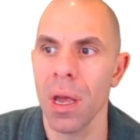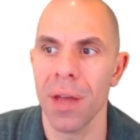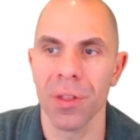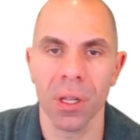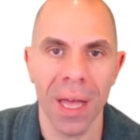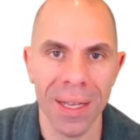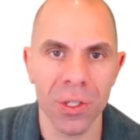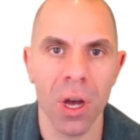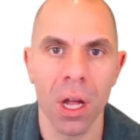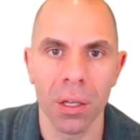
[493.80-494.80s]
And the
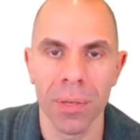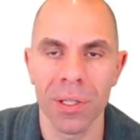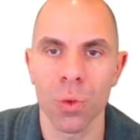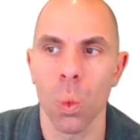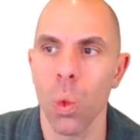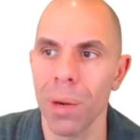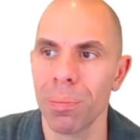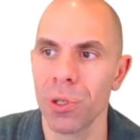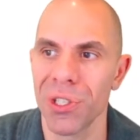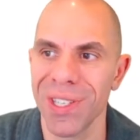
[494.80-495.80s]
last column is
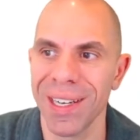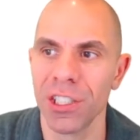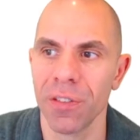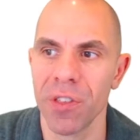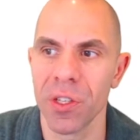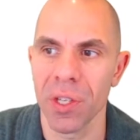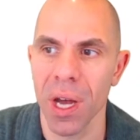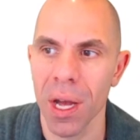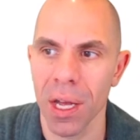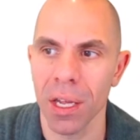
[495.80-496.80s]
what percentage of the
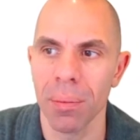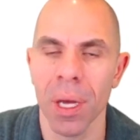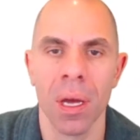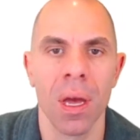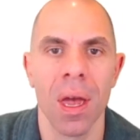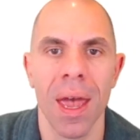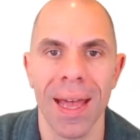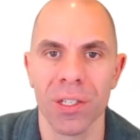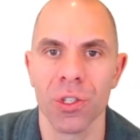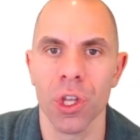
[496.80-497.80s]
time
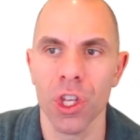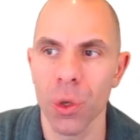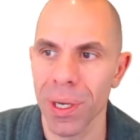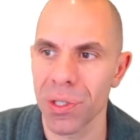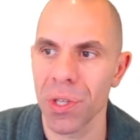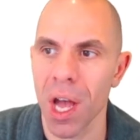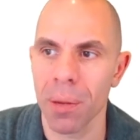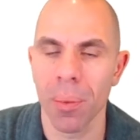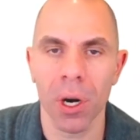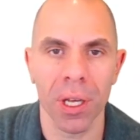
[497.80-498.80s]
has the US
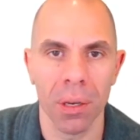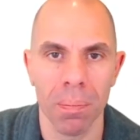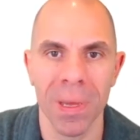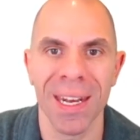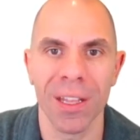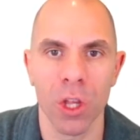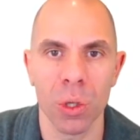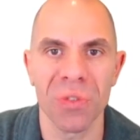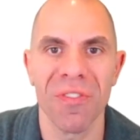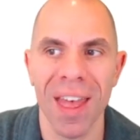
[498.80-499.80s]
stock market been at
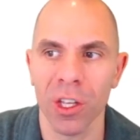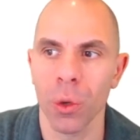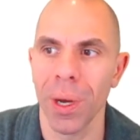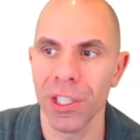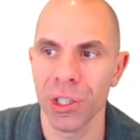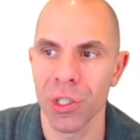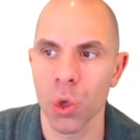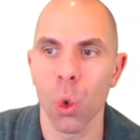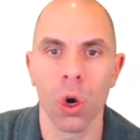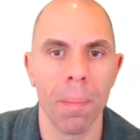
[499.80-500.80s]
those valuations
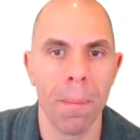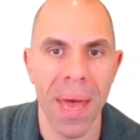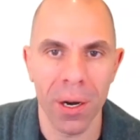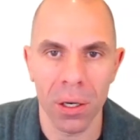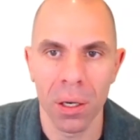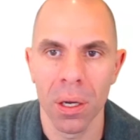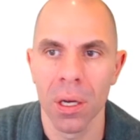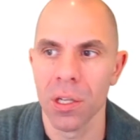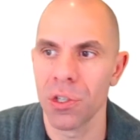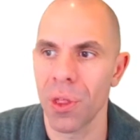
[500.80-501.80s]
or better?
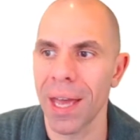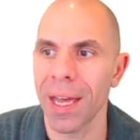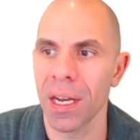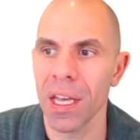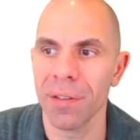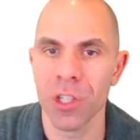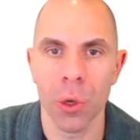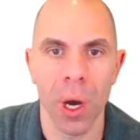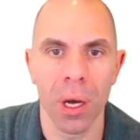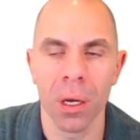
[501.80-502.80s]
So that kind of gives
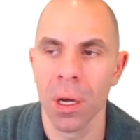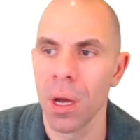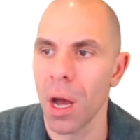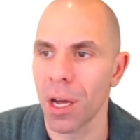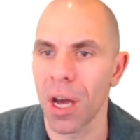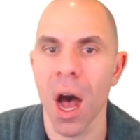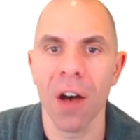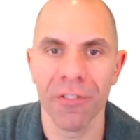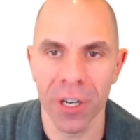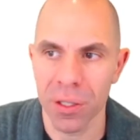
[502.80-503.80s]
you a
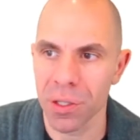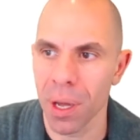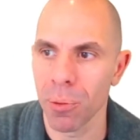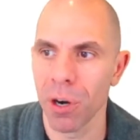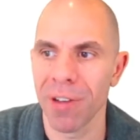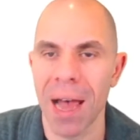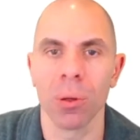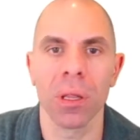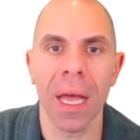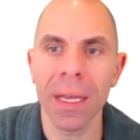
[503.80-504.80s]
confidence number of how
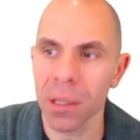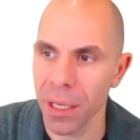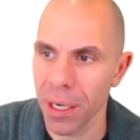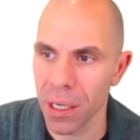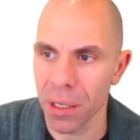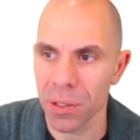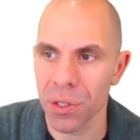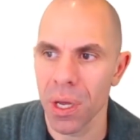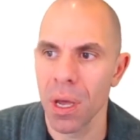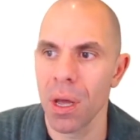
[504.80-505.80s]
likely it
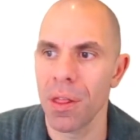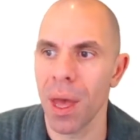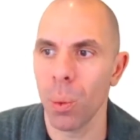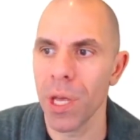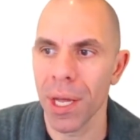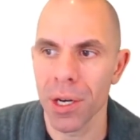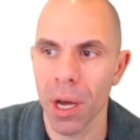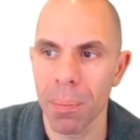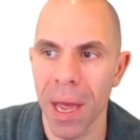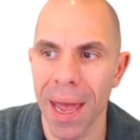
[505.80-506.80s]
is that we end
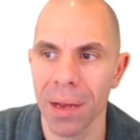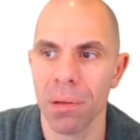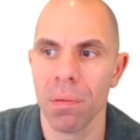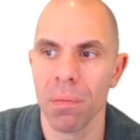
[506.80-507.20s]
up at